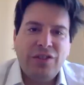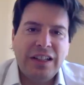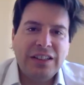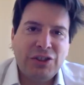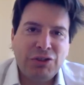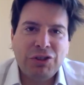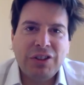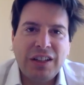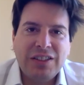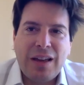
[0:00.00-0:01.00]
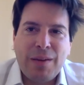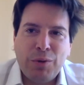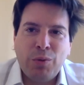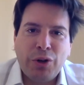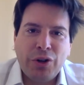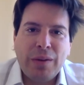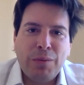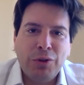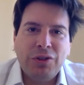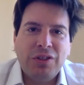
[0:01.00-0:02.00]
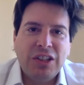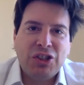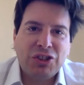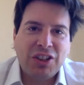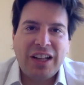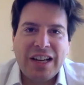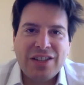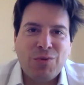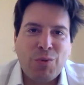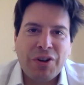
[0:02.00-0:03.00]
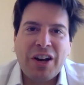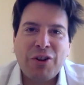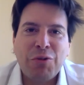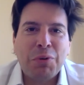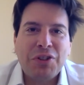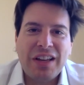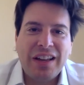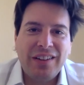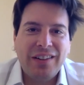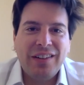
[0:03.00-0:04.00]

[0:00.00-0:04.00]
That's an interesting example where you're able to digitalize 100%